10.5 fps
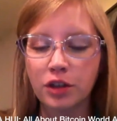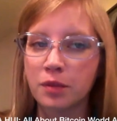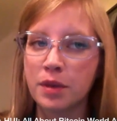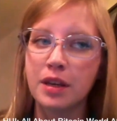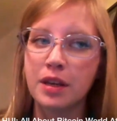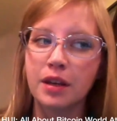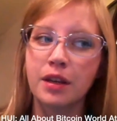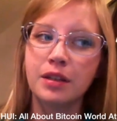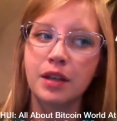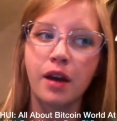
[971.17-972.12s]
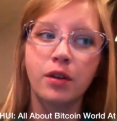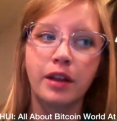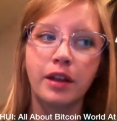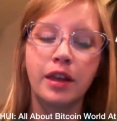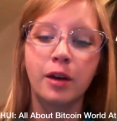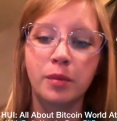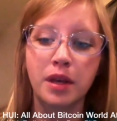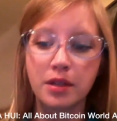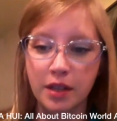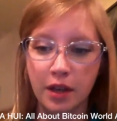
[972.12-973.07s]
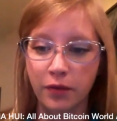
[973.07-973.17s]
should be in town. I think I'll be
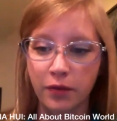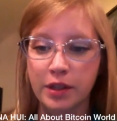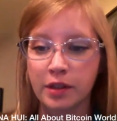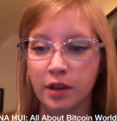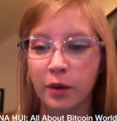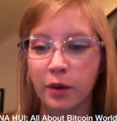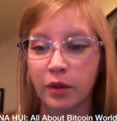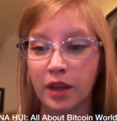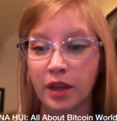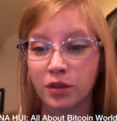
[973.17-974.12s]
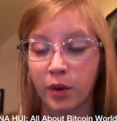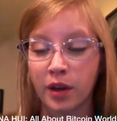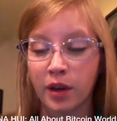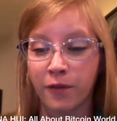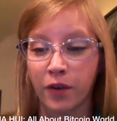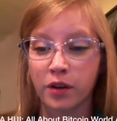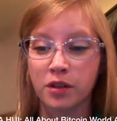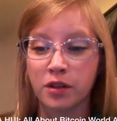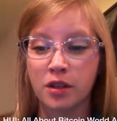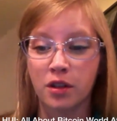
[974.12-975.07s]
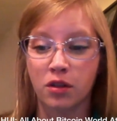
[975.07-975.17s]
in San Francisco the
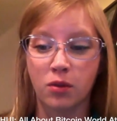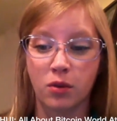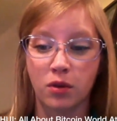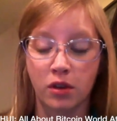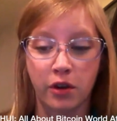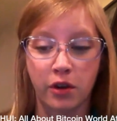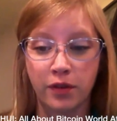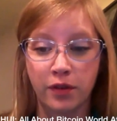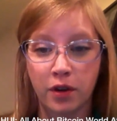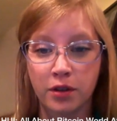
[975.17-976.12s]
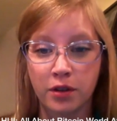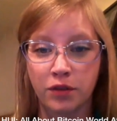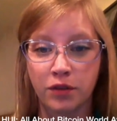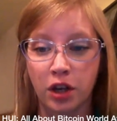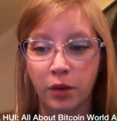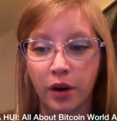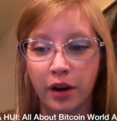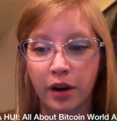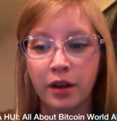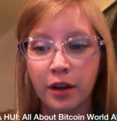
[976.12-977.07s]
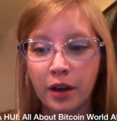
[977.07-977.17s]
21st through the 31st of
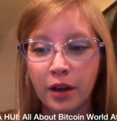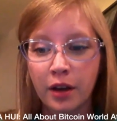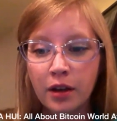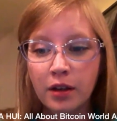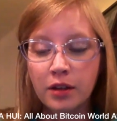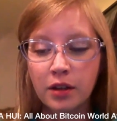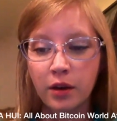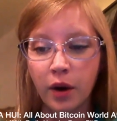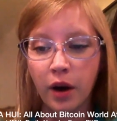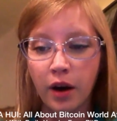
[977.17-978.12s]
January. So